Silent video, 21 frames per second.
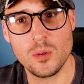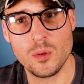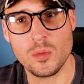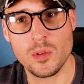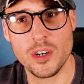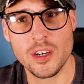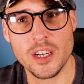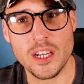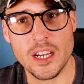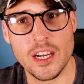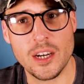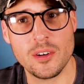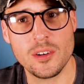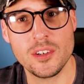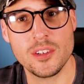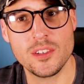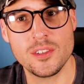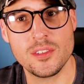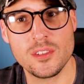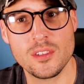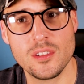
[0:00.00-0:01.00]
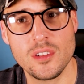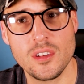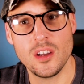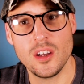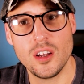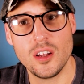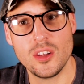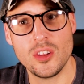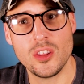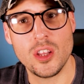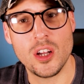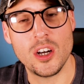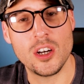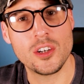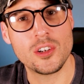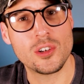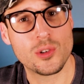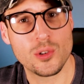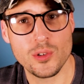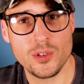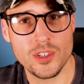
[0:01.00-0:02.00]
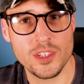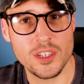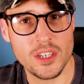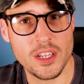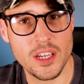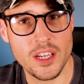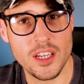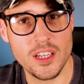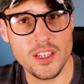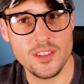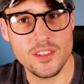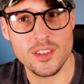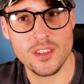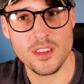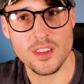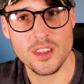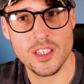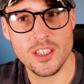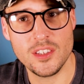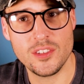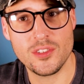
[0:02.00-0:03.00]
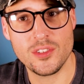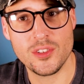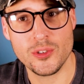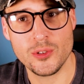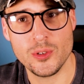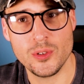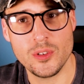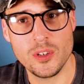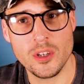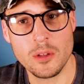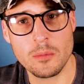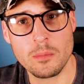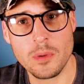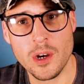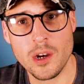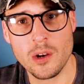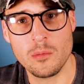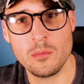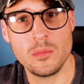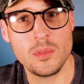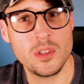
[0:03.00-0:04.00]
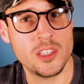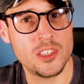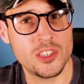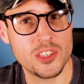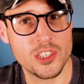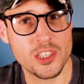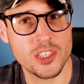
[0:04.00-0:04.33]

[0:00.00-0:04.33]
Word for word: work hours, long grilling days, and lead to impairment